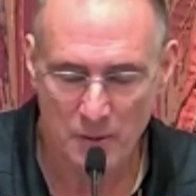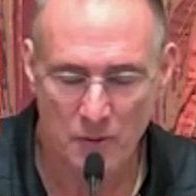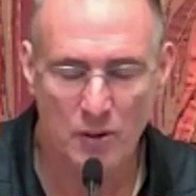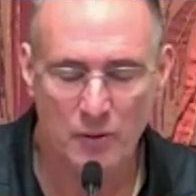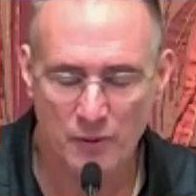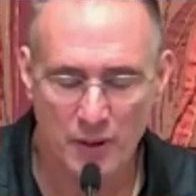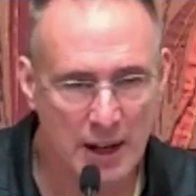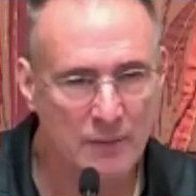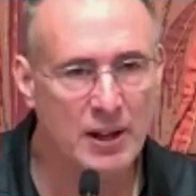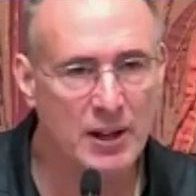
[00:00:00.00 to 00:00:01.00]
For
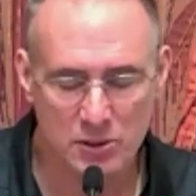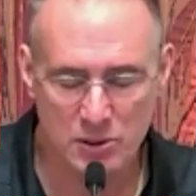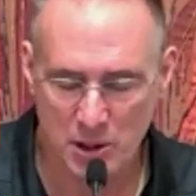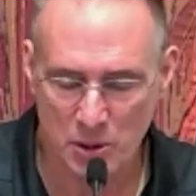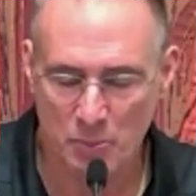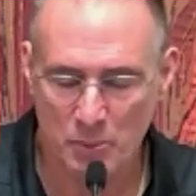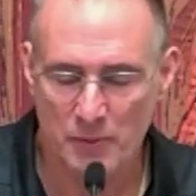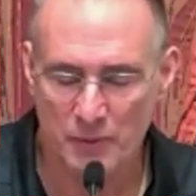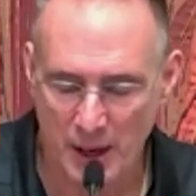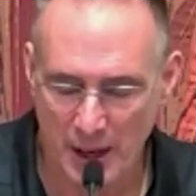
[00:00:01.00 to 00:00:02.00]
$5,000, it will
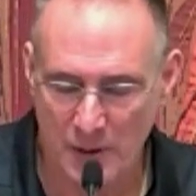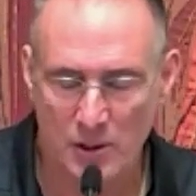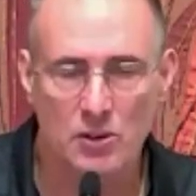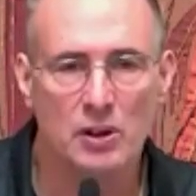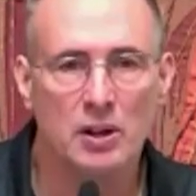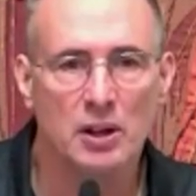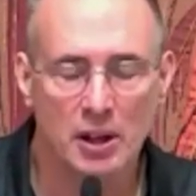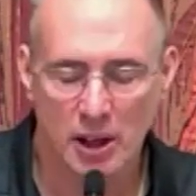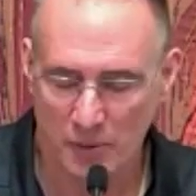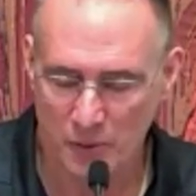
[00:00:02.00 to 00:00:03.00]
be $500.
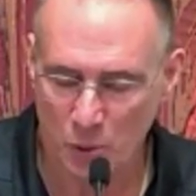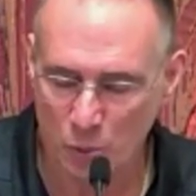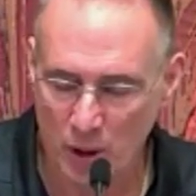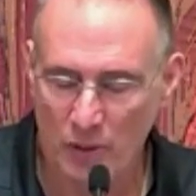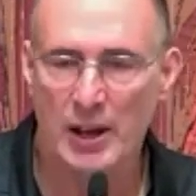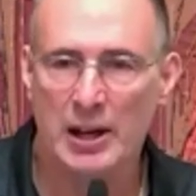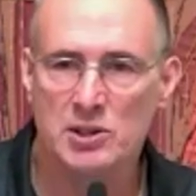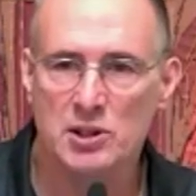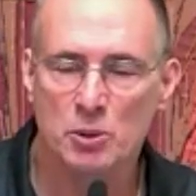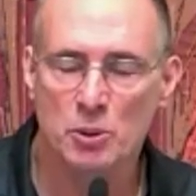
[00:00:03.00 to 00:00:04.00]
And for
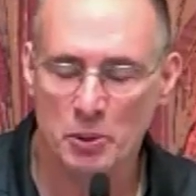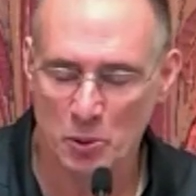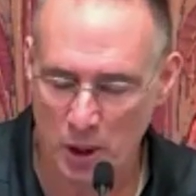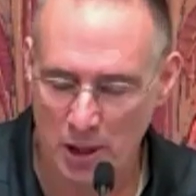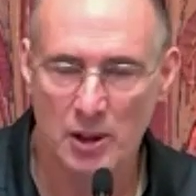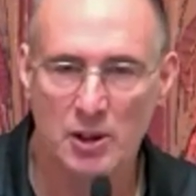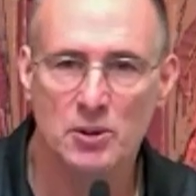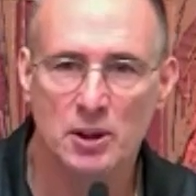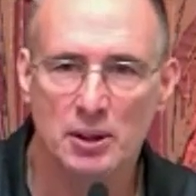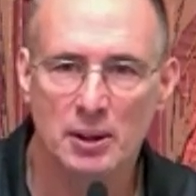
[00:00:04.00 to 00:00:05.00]
$1,000, it will be
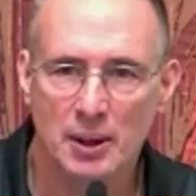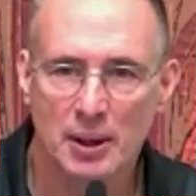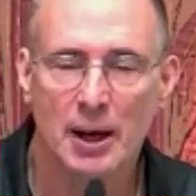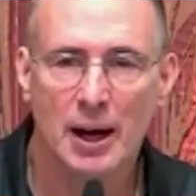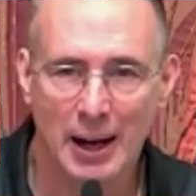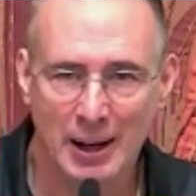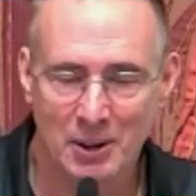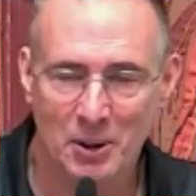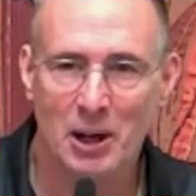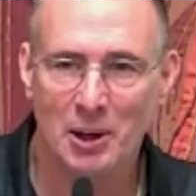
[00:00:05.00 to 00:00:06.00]
$100. I
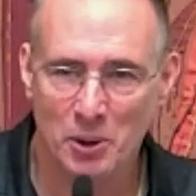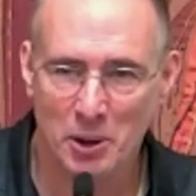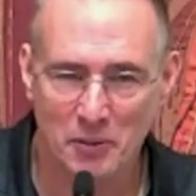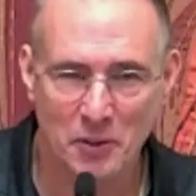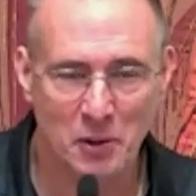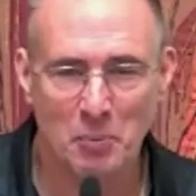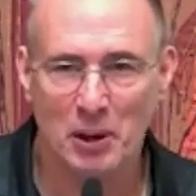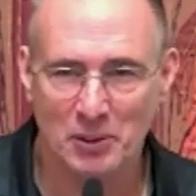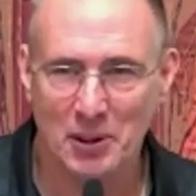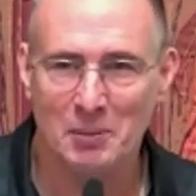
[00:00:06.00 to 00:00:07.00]
know, I work for a
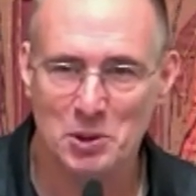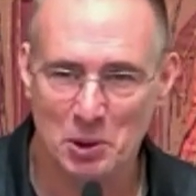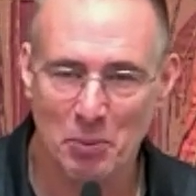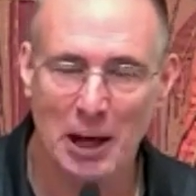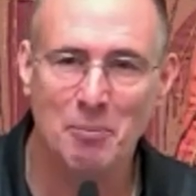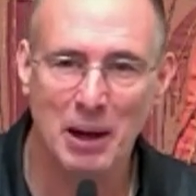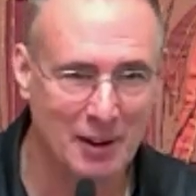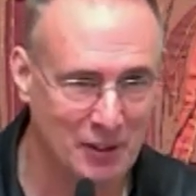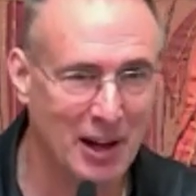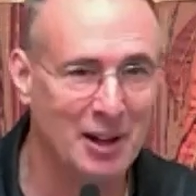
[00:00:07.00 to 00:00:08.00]
football team, so my
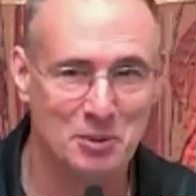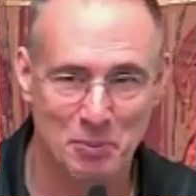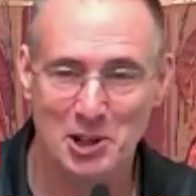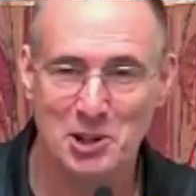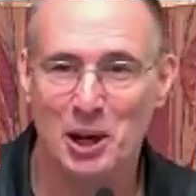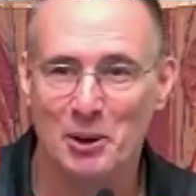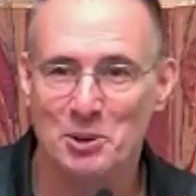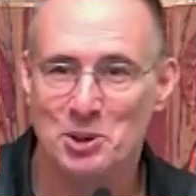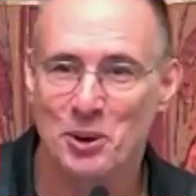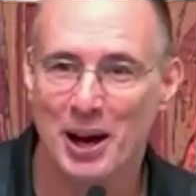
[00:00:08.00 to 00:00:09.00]
math, I had to make sure I
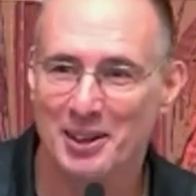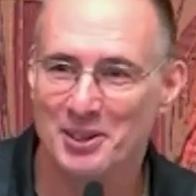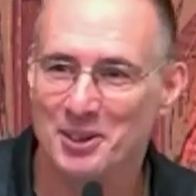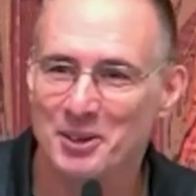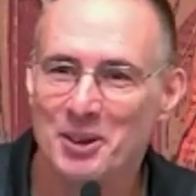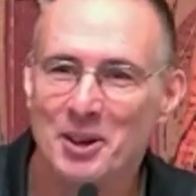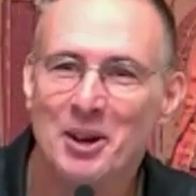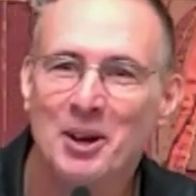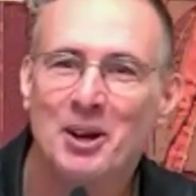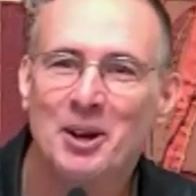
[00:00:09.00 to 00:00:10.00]
was correct.
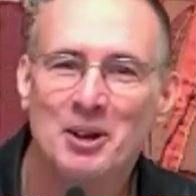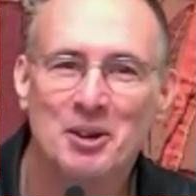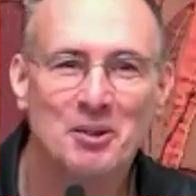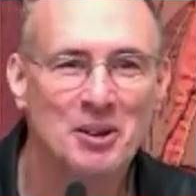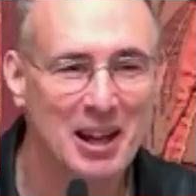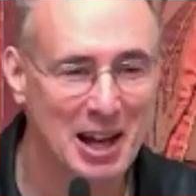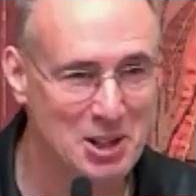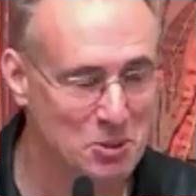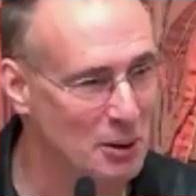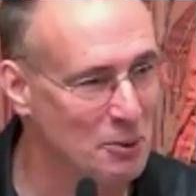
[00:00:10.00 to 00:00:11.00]

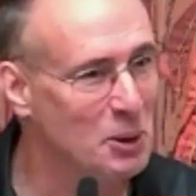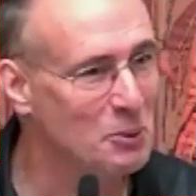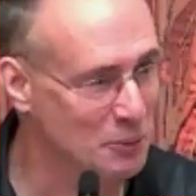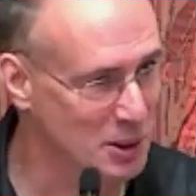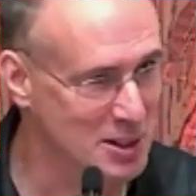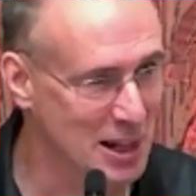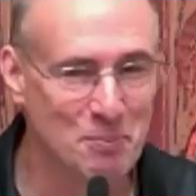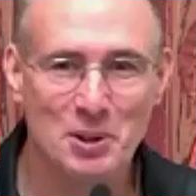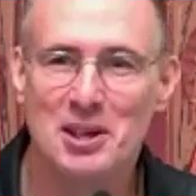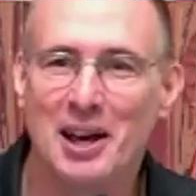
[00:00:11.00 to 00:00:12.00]
That's why we went with
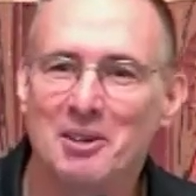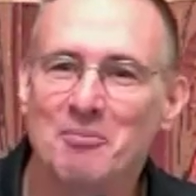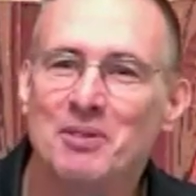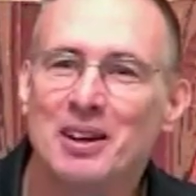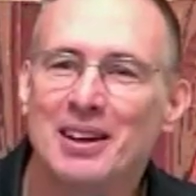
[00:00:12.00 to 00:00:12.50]
10%.